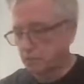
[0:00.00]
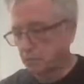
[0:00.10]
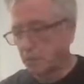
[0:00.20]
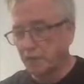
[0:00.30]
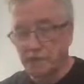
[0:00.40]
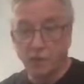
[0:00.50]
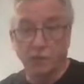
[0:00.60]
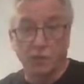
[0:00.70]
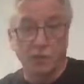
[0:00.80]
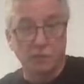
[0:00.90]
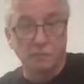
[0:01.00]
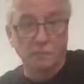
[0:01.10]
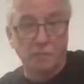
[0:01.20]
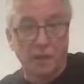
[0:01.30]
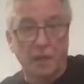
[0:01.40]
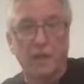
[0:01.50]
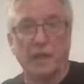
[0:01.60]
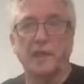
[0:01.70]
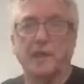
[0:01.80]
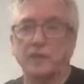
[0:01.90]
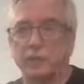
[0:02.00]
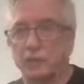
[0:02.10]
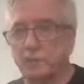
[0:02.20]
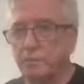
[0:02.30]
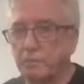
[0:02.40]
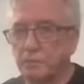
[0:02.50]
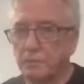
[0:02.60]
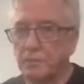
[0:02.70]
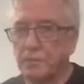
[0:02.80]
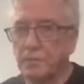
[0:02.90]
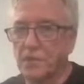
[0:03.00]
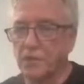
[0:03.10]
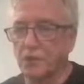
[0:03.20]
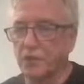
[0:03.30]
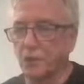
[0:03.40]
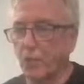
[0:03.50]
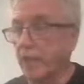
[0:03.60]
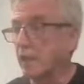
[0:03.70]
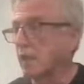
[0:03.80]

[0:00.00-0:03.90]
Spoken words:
Well, I've still got them in the other room, stored away.